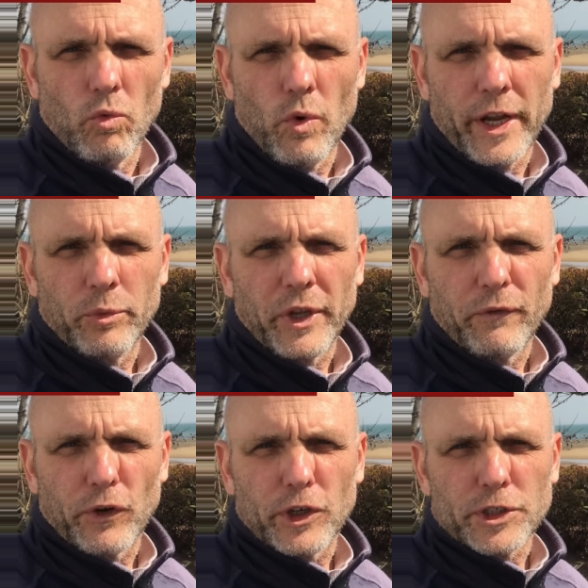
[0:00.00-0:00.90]
When we
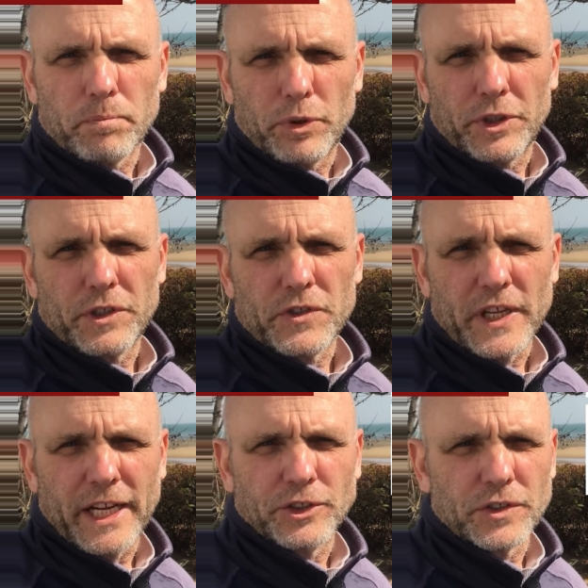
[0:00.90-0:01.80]
first put the
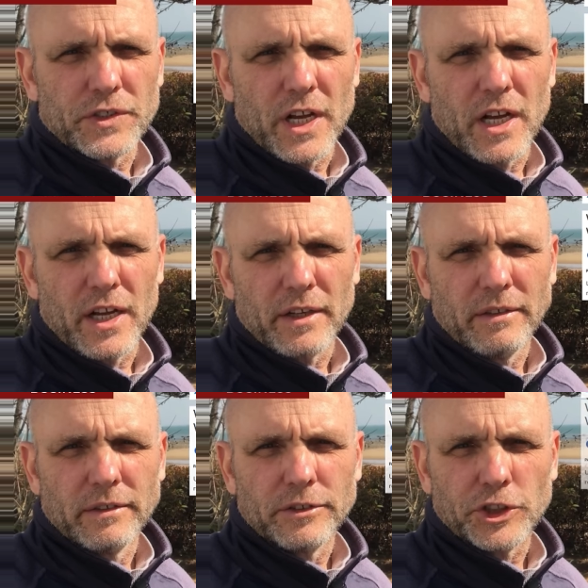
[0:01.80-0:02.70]
sanctions
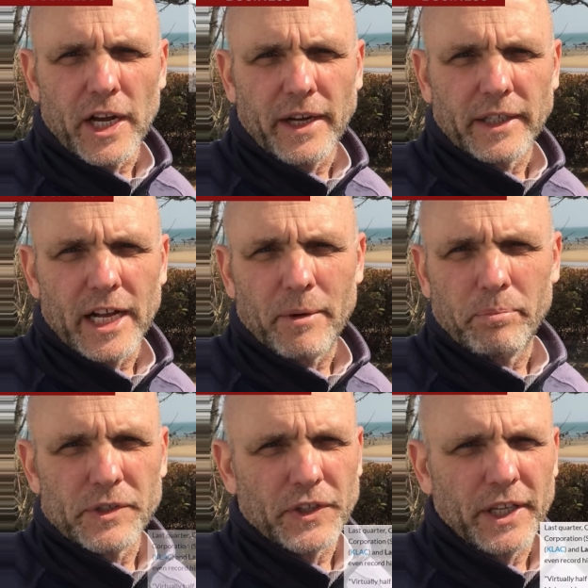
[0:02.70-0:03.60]
on, China got
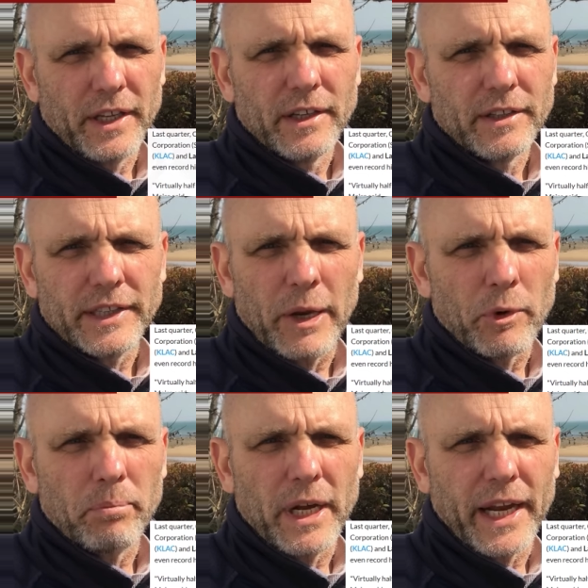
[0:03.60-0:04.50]
busy. They
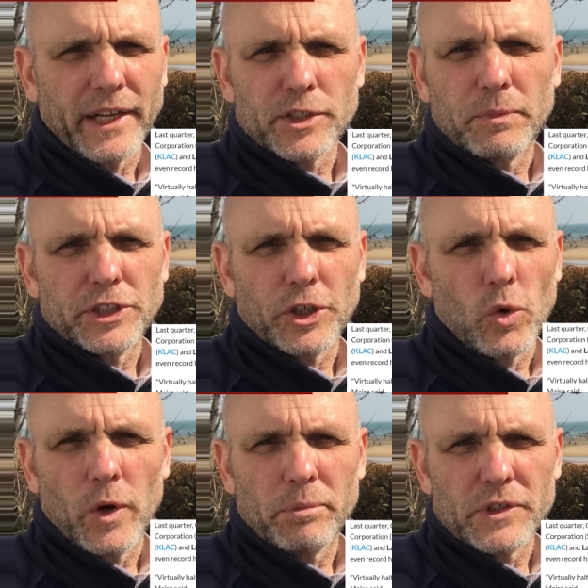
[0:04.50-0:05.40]
were buying as much
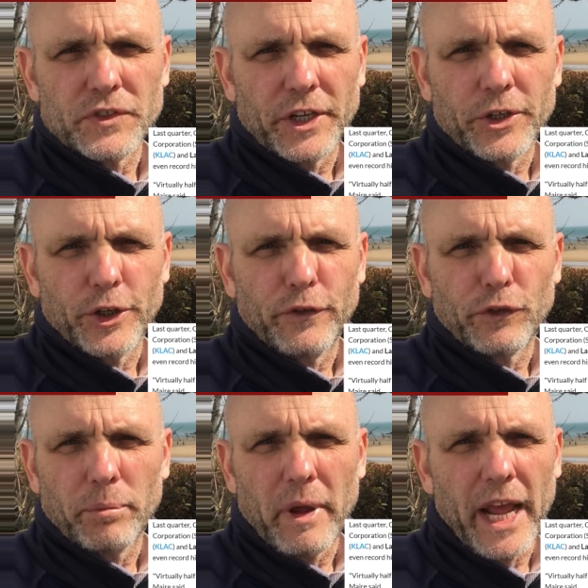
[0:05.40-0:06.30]
equipment as they could
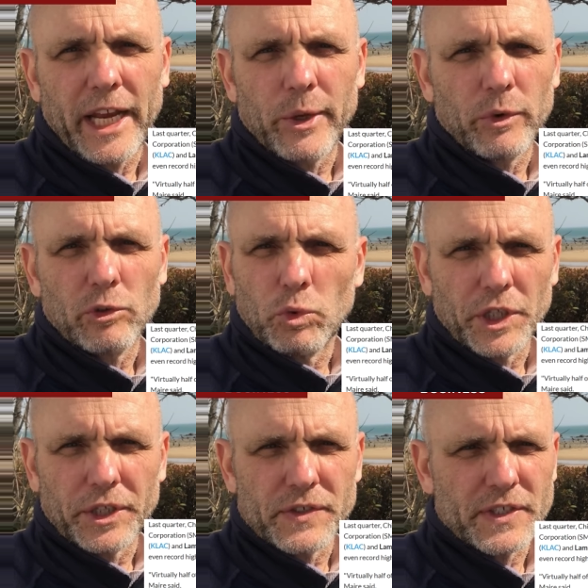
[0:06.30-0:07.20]
from anyone
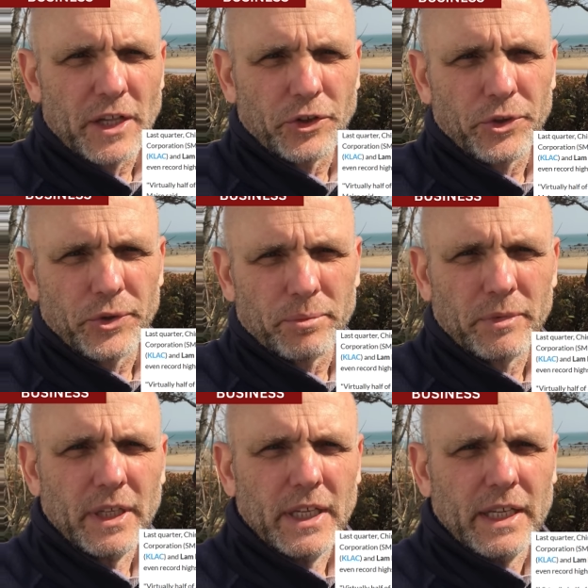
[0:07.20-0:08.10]
willing to sell it to them.
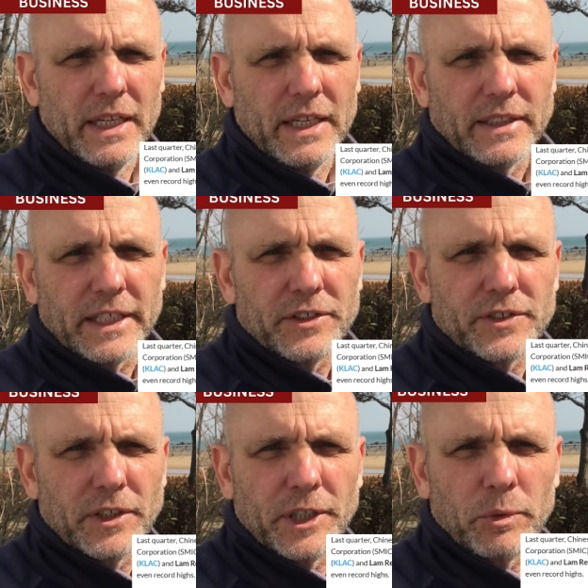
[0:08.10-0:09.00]
They
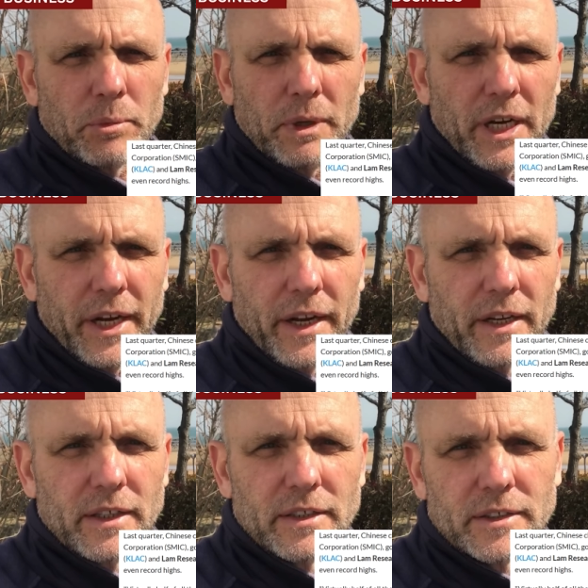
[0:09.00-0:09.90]
suddenly were
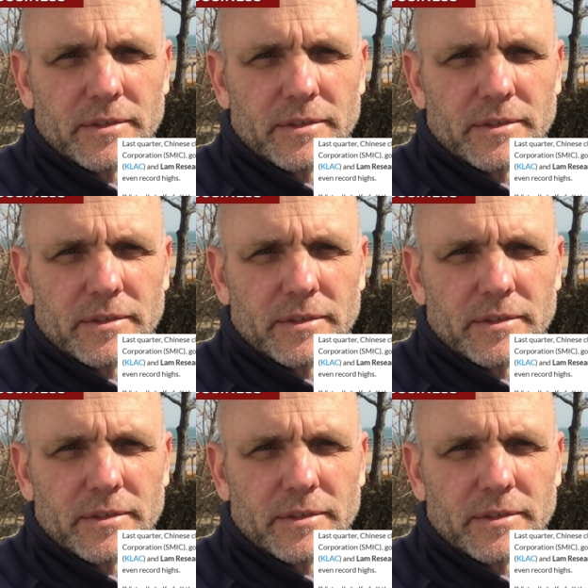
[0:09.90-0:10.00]
buying